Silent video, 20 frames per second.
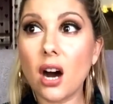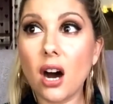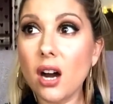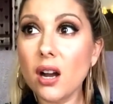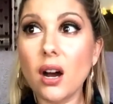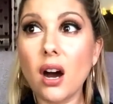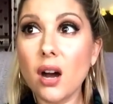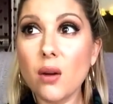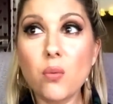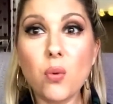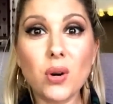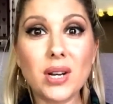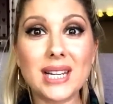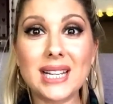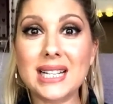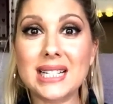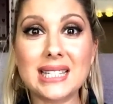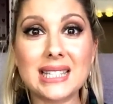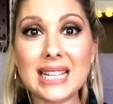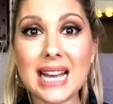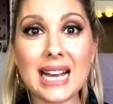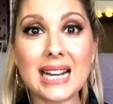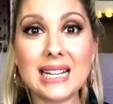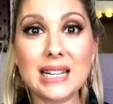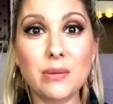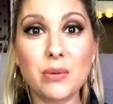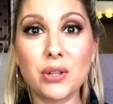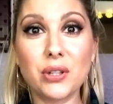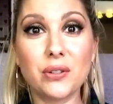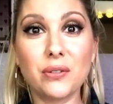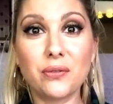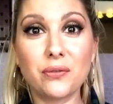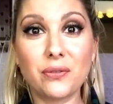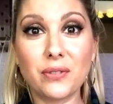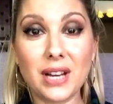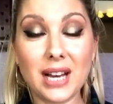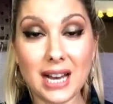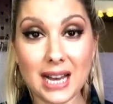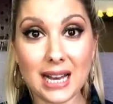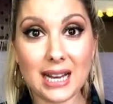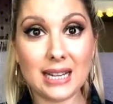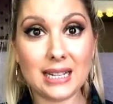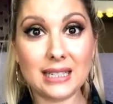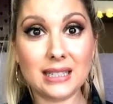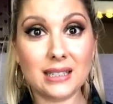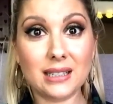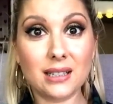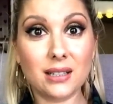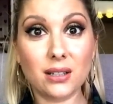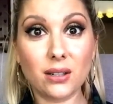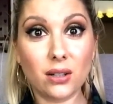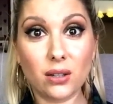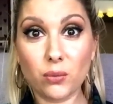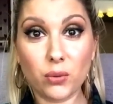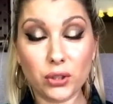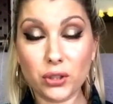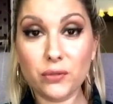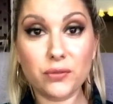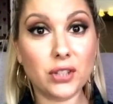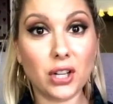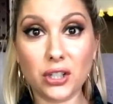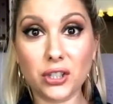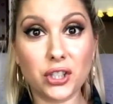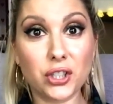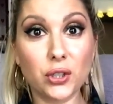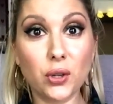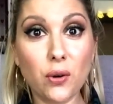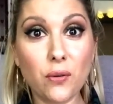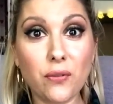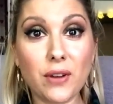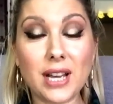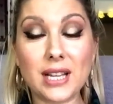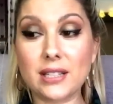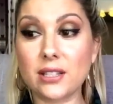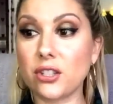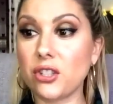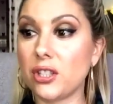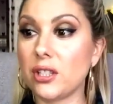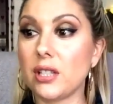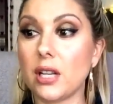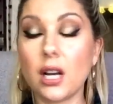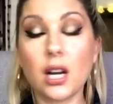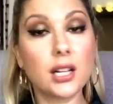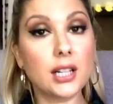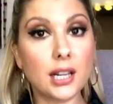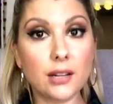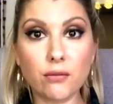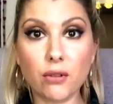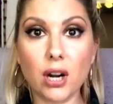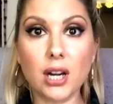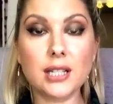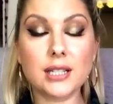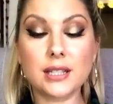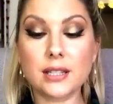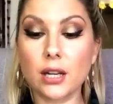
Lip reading: I want exactly what you've had, what you've done to your face. And she's like, okay, right.